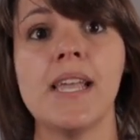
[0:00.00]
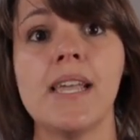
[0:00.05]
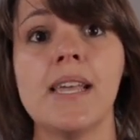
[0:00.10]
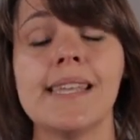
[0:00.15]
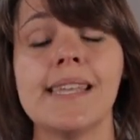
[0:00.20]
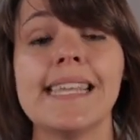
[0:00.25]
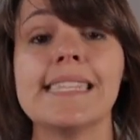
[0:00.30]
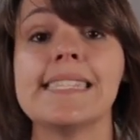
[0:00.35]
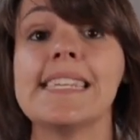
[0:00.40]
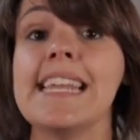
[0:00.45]

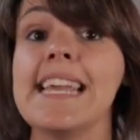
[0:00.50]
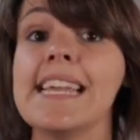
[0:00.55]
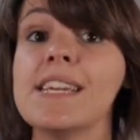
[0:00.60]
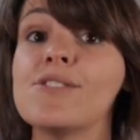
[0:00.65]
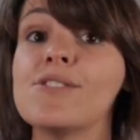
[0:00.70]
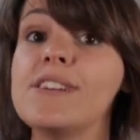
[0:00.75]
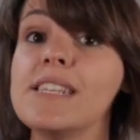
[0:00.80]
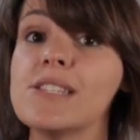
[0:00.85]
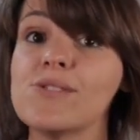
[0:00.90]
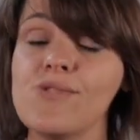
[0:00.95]
There's an
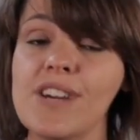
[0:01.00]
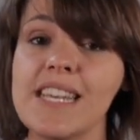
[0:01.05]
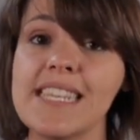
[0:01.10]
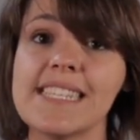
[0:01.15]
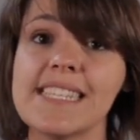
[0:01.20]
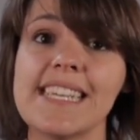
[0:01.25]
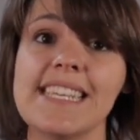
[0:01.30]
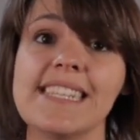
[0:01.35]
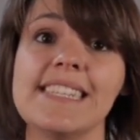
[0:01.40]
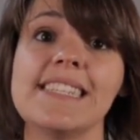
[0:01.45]
increased
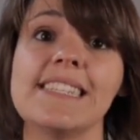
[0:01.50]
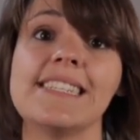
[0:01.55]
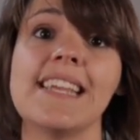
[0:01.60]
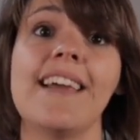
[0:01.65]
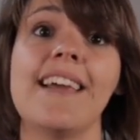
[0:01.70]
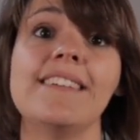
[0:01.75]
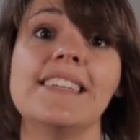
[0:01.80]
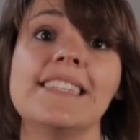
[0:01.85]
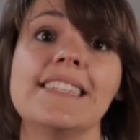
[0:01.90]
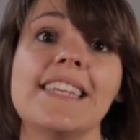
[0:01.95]
risk in
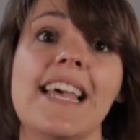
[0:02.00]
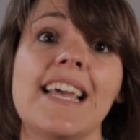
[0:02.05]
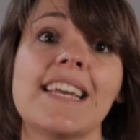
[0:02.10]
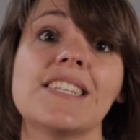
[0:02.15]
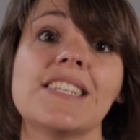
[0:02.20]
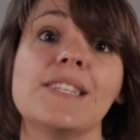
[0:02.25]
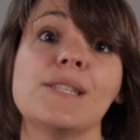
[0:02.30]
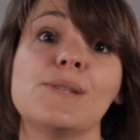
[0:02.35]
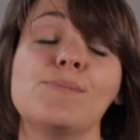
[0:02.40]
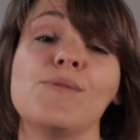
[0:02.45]
caesarean
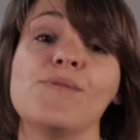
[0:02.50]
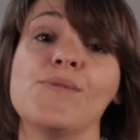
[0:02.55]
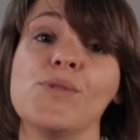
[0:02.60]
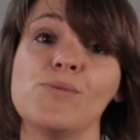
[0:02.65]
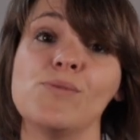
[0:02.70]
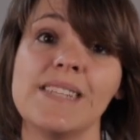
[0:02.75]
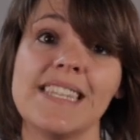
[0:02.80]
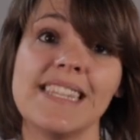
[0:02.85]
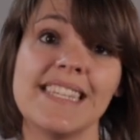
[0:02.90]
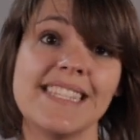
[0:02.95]
sections
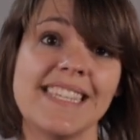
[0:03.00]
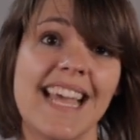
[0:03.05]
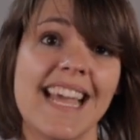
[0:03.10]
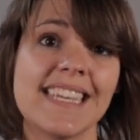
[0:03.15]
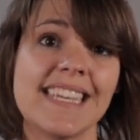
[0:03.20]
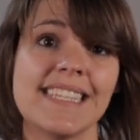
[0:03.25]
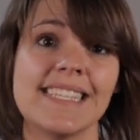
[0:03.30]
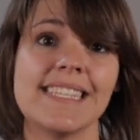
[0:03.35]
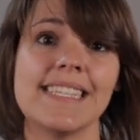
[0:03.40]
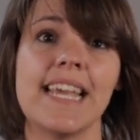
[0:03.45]
performed in the
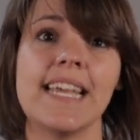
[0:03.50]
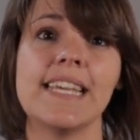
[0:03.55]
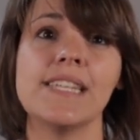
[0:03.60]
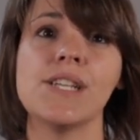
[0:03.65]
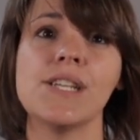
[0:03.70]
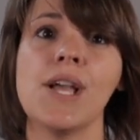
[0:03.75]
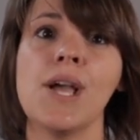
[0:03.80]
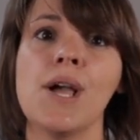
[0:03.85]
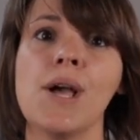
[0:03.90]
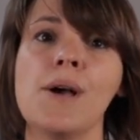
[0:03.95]
second
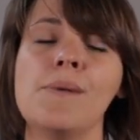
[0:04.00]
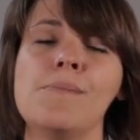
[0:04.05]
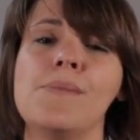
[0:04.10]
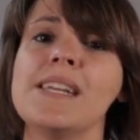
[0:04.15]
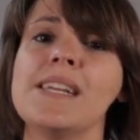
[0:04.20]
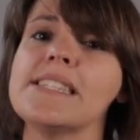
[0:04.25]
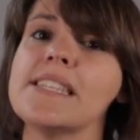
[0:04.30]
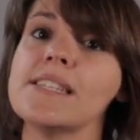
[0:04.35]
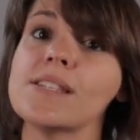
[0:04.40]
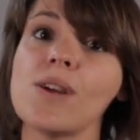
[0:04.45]
stage,
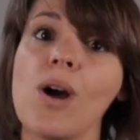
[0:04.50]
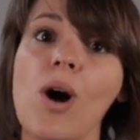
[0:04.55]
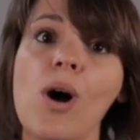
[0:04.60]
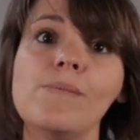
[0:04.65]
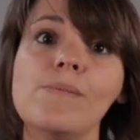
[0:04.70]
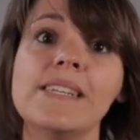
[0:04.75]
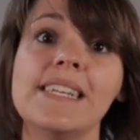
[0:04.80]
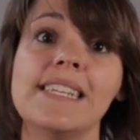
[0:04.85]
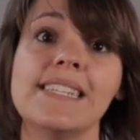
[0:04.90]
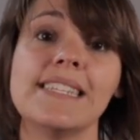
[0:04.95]
but it's as
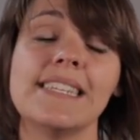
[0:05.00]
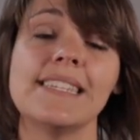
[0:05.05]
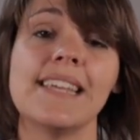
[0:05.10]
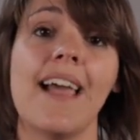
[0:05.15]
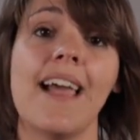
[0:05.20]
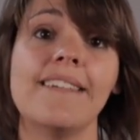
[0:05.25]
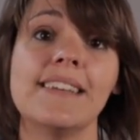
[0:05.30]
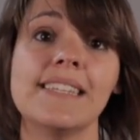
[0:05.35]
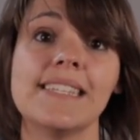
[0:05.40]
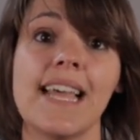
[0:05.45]
common in
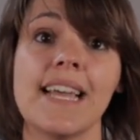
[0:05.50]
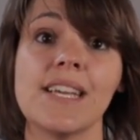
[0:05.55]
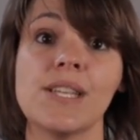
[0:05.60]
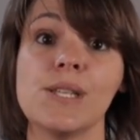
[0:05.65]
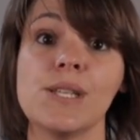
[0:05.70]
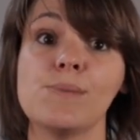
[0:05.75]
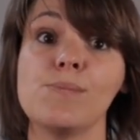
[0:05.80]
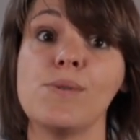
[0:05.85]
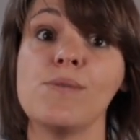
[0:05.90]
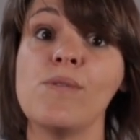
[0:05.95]
caesarean
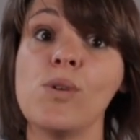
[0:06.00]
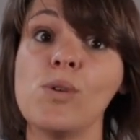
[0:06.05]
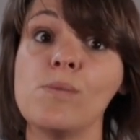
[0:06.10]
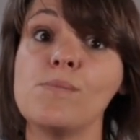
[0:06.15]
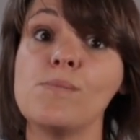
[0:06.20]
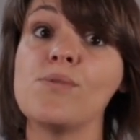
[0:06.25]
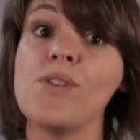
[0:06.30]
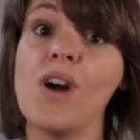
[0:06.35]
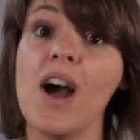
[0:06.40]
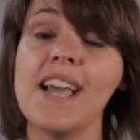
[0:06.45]
sections
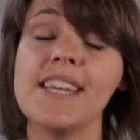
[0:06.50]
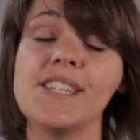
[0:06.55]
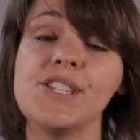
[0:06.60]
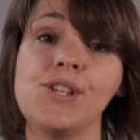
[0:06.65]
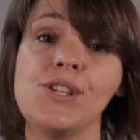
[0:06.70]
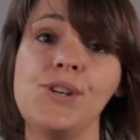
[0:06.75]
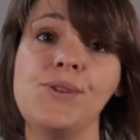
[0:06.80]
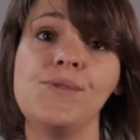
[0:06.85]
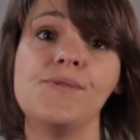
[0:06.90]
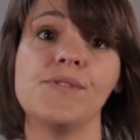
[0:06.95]
performed prior
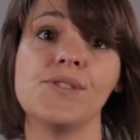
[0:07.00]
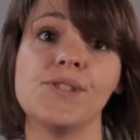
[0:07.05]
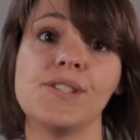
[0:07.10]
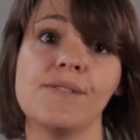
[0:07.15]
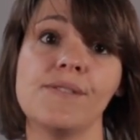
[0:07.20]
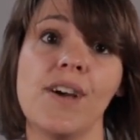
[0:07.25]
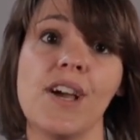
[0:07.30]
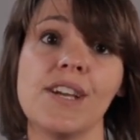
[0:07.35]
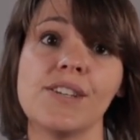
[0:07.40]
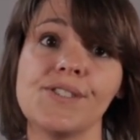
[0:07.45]
to full
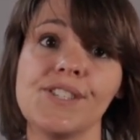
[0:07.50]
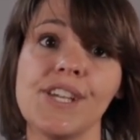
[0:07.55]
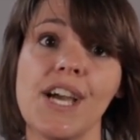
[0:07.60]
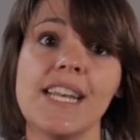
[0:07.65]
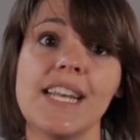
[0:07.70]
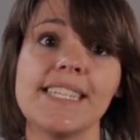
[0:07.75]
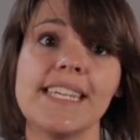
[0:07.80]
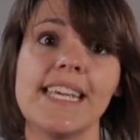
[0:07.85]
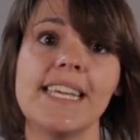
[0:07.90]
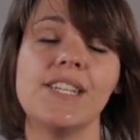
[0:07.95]
cervical
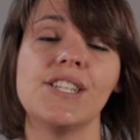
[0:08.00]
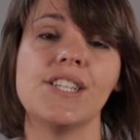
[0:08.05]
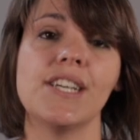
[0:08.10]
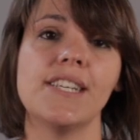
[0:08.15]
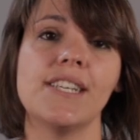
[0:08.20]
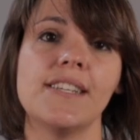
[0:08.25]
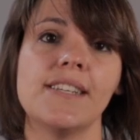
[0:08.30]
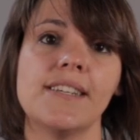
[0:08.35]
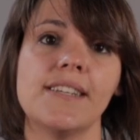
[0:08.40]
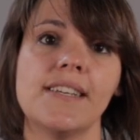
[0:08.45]

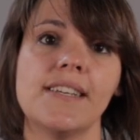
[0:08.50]
dilatation.